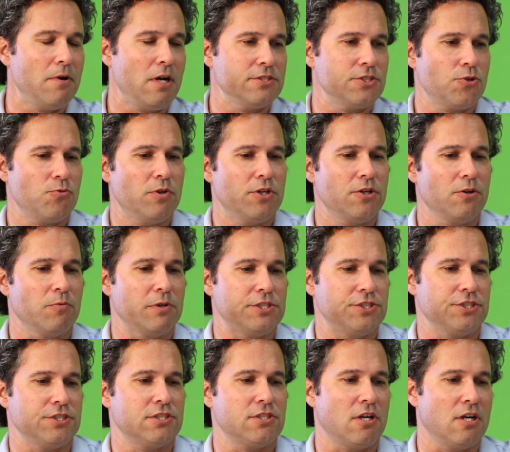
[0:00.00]
on Twitter we
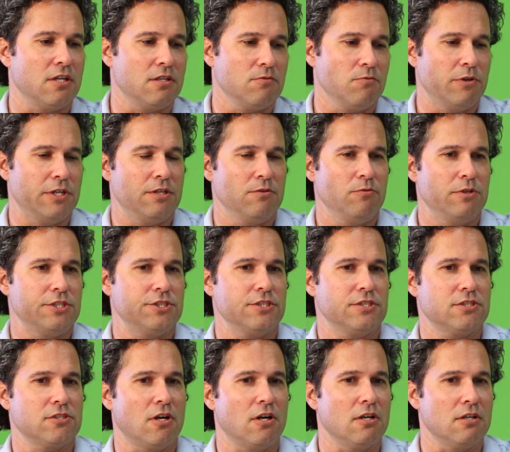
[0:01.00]
should start
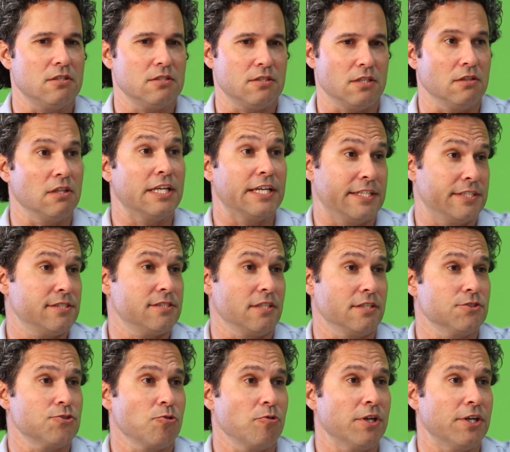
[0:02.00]
the list
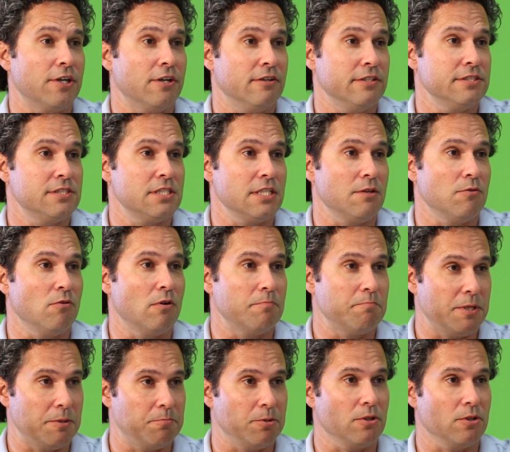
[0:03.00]
on Twitter and see what people.